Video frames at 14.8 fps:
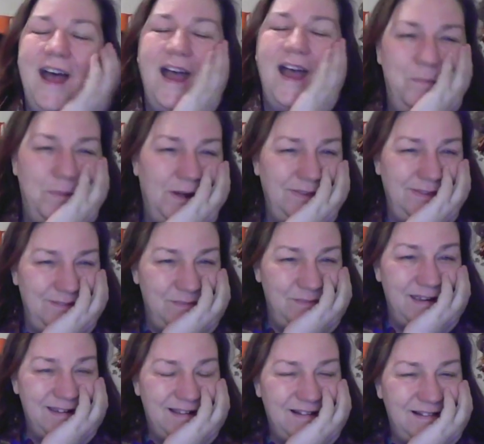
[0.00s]
I bought them
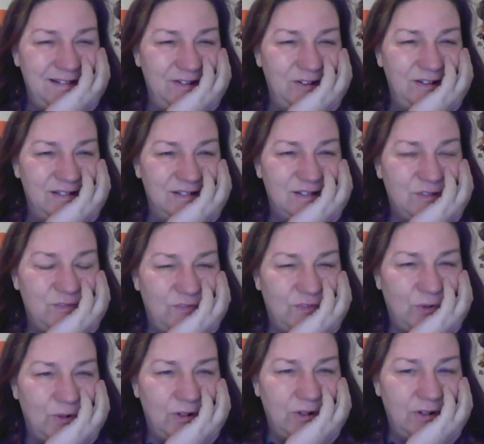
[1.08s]
on clearance
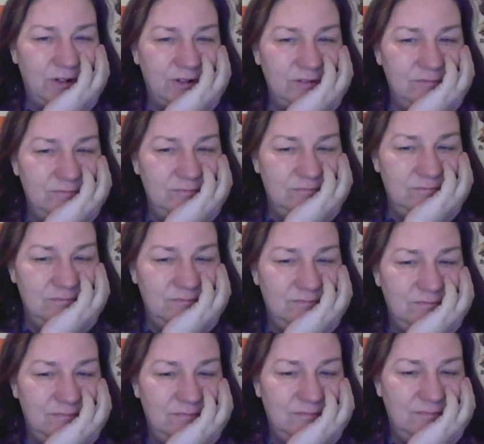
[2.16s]
for,
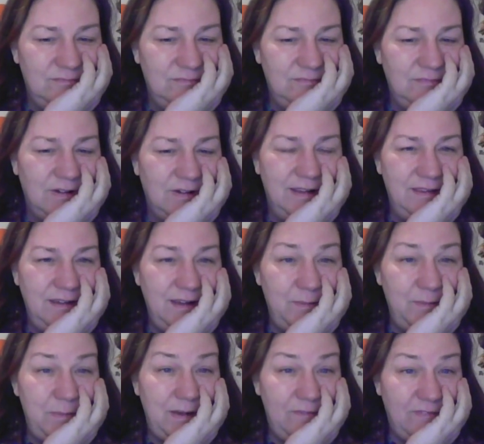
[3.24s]
I think I
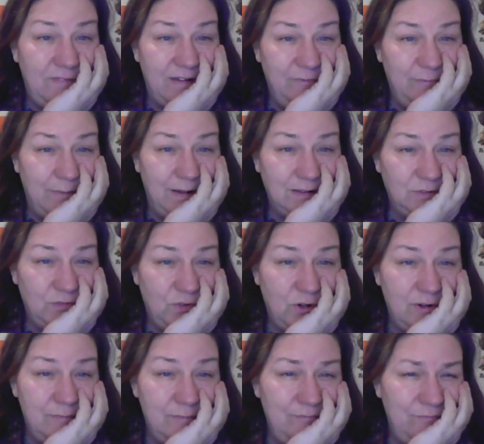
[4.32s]
paid $5
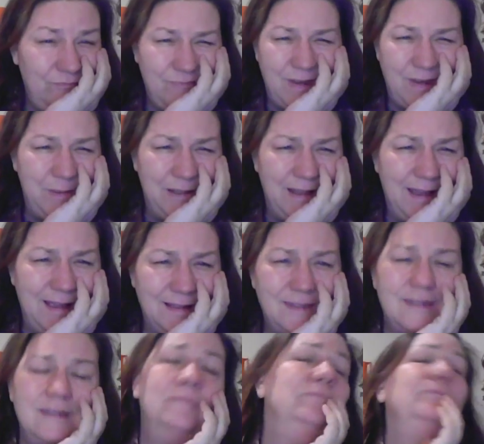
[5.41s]
for them, maybe
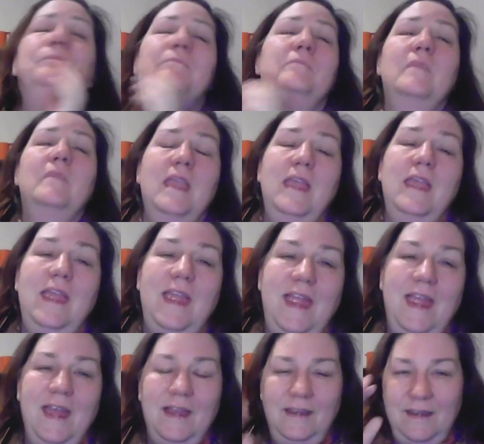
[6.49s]
less.
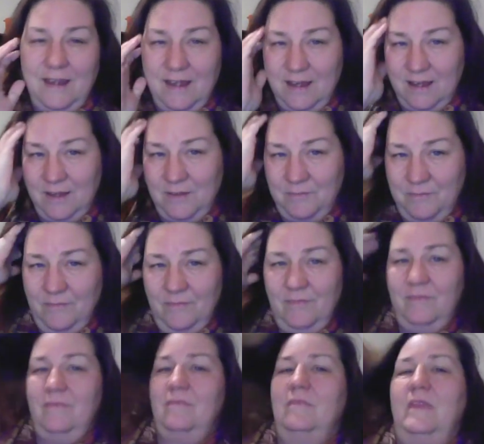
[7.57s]
And
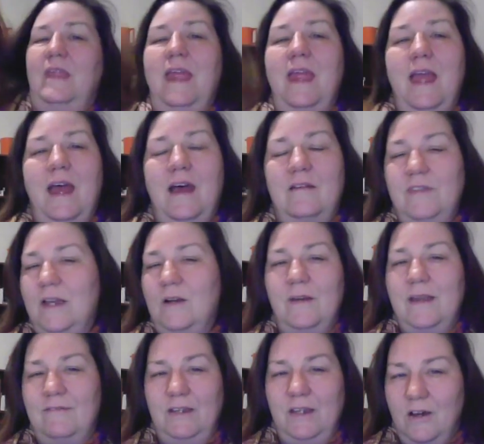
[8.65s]
they don't
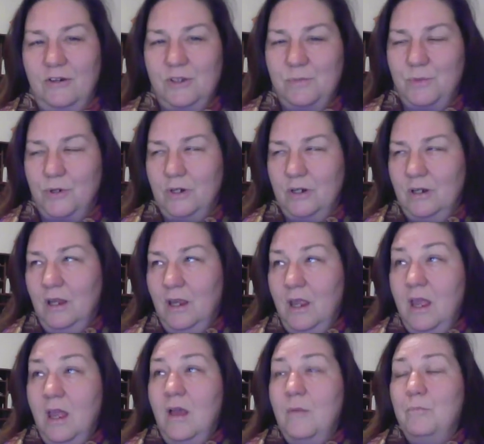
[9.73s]
have any arch support,
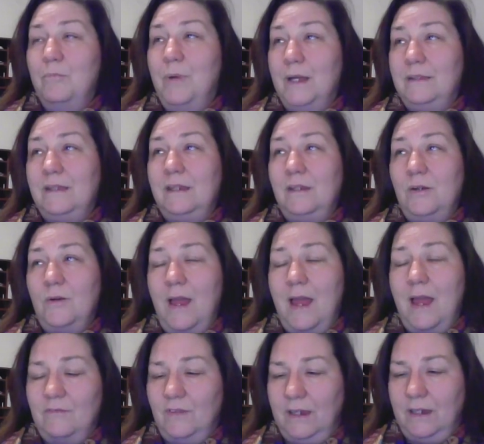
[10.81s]
but they do
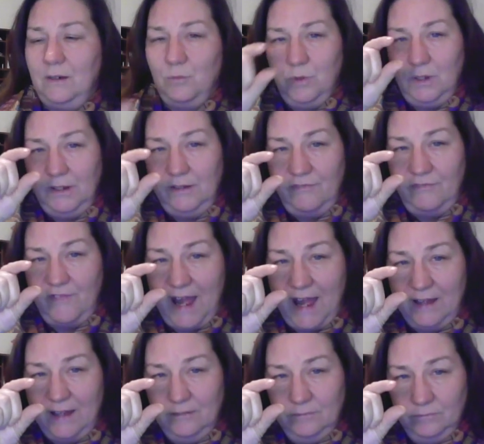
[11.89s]
have like a really fat